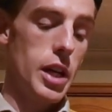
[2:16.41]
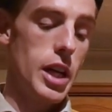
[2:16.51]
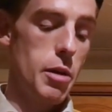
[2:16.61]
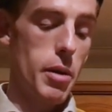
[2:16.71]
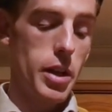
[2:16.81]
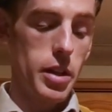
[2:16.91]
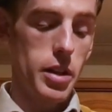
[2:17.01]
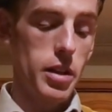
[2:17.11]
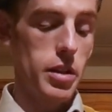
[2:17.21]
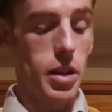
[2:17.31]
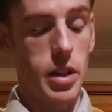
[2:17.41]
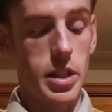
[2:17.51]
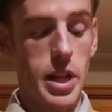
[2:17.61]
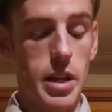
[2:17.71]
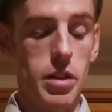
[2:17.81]
keep any of the kind of
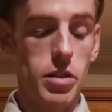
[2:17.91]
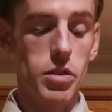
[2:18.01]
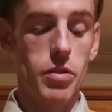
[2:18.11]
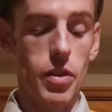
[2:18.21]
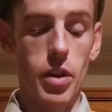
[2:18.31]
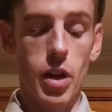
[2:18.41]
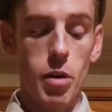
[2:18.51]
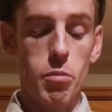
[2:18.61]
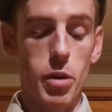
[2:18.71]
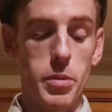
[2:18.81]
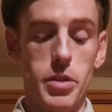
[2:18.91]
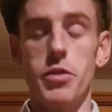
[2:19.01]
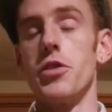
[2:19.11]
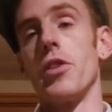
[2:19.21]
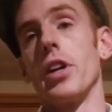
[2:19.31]
tendons for primitive
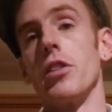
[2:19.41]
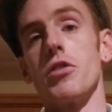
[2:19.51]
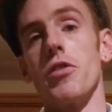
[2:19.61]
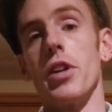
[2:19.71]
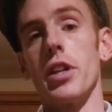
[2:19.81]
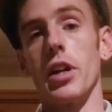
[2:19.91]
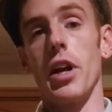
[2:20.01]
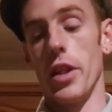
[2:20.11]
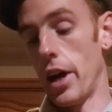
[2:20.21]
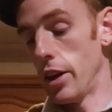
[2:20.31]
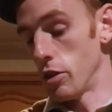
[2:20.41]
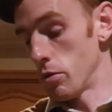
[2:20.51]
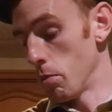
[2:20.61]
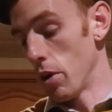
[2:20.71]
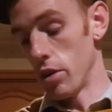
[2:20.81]
strings or anything like that, it's
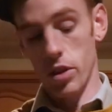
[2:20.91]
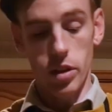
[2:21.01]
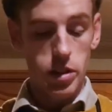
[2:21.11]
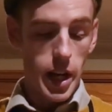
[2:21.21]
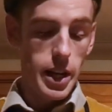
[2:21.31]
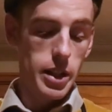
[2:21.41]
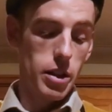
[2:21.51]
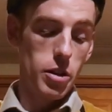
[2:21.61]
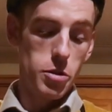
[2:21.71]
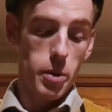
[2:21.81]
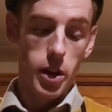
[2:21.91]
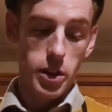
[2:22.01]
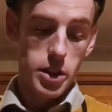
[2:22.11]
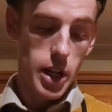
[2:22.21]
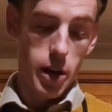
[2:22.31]
worth taking those
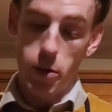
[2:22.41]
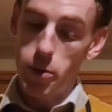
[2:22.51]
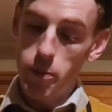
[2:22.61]
parts now.